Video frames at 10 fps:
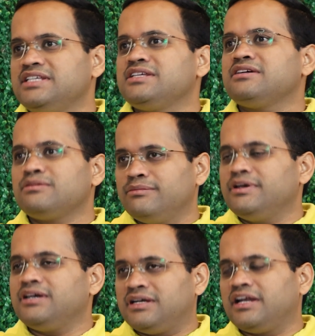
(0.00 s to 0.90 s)
easier
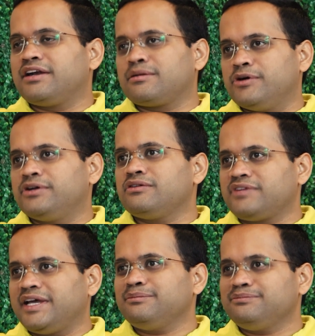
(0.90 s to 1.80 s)
at a later point
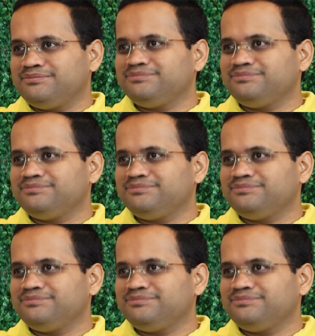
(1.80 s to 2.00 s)
of time.